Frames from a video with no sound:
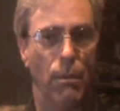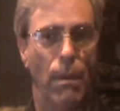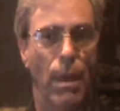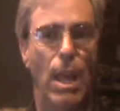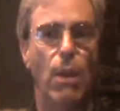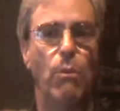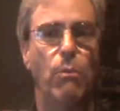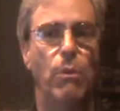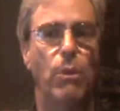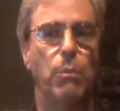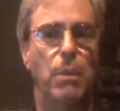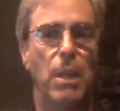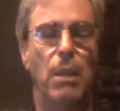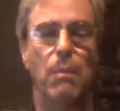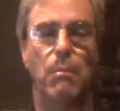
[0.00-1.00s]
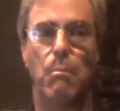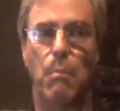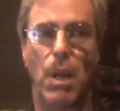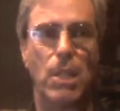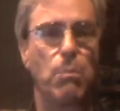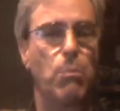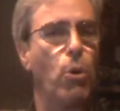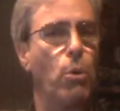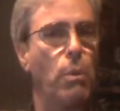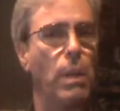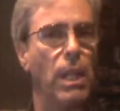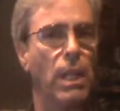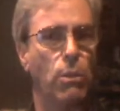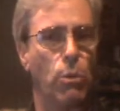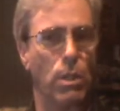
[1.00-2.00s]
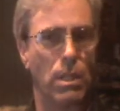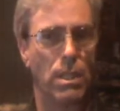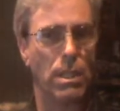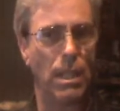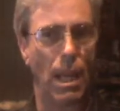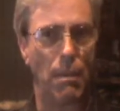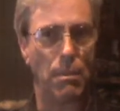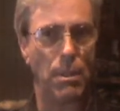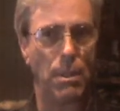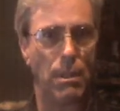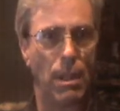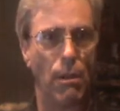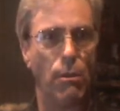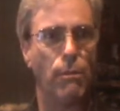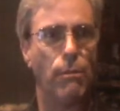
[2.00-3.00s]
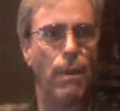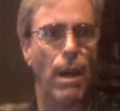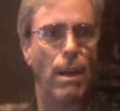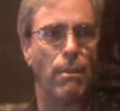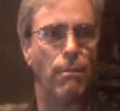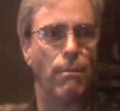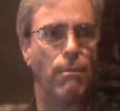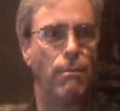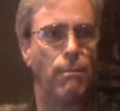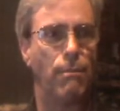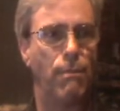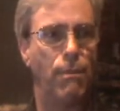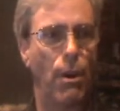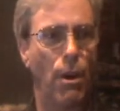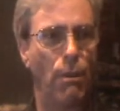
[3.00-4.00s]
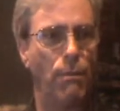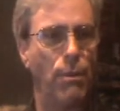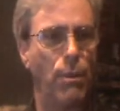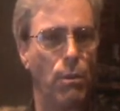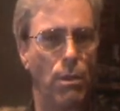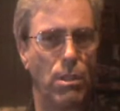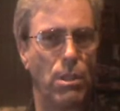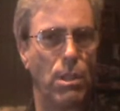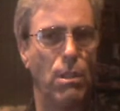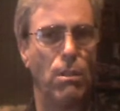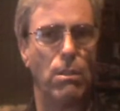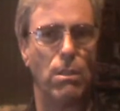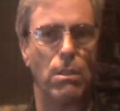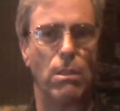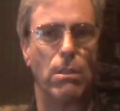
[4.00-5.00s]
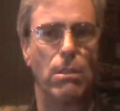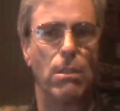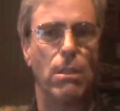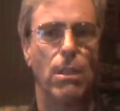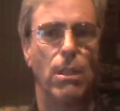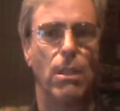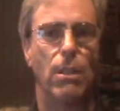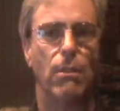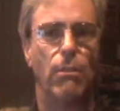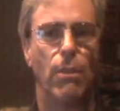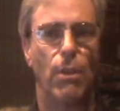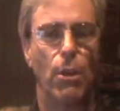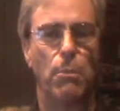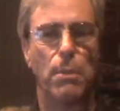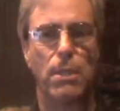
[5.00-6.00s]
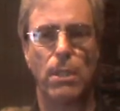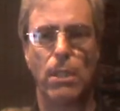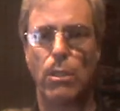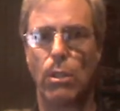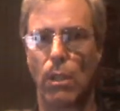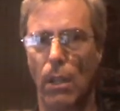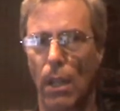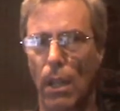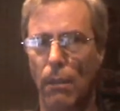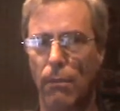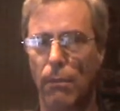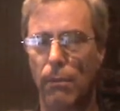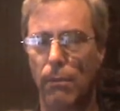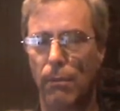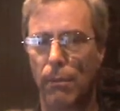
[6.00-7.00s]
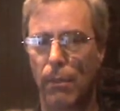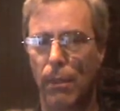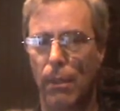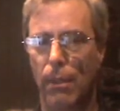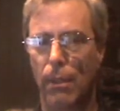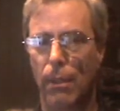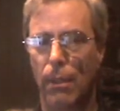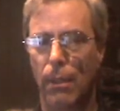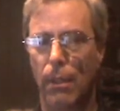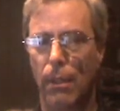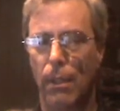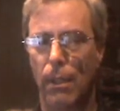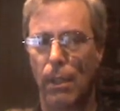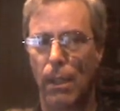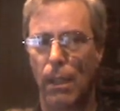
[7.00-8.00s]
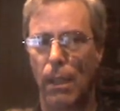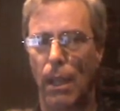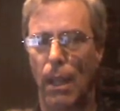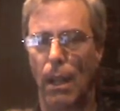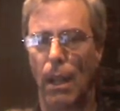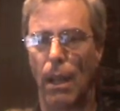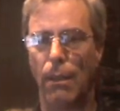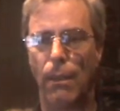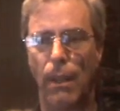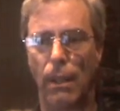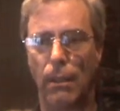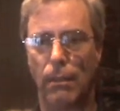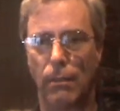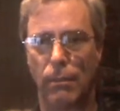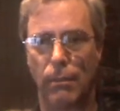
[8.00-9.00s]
they will be much more willing to accept. They will find far fewer excuses for their position in life. And I think